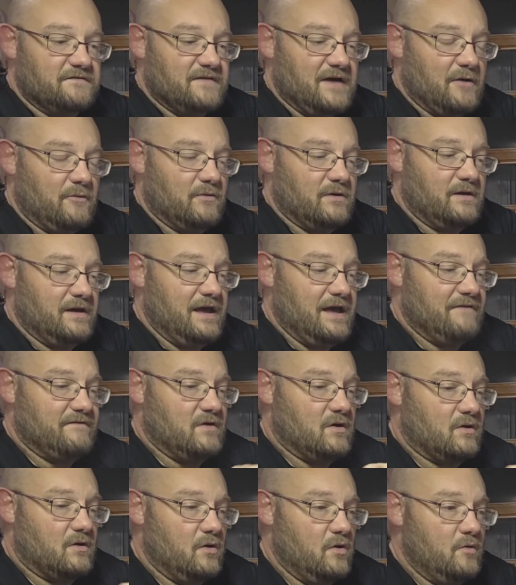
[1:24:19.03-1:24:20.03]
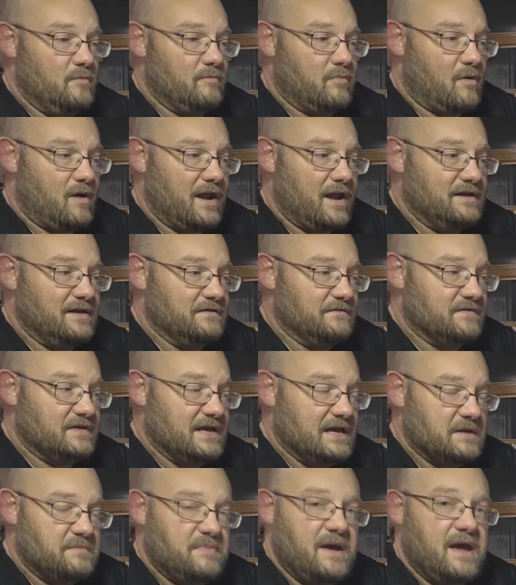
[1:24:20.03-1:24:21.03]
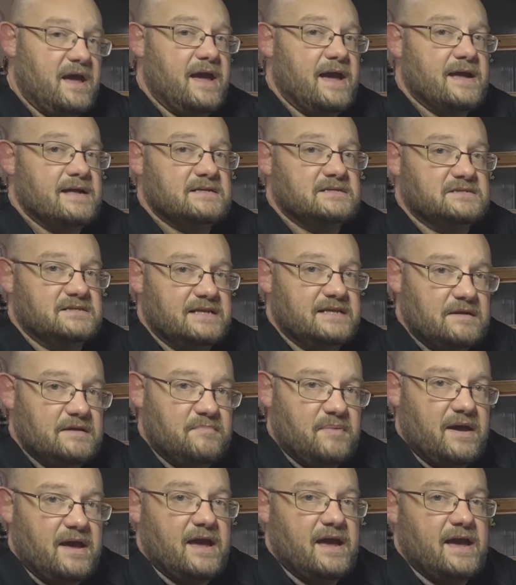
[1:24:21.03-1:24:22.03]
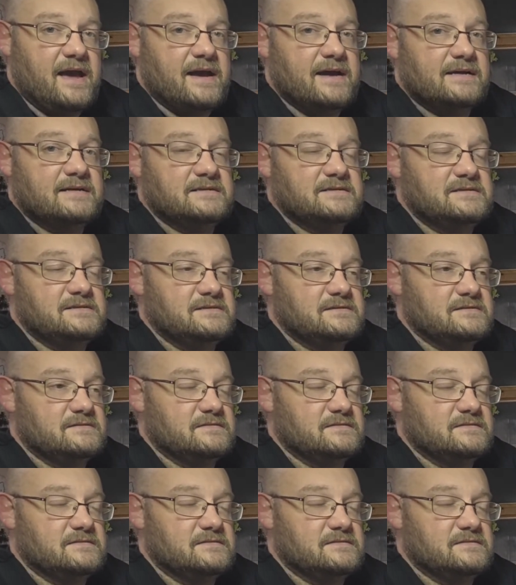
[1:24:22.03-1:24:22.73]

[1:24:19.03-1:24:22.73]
I want to have our own brand of kick pads, knee pads,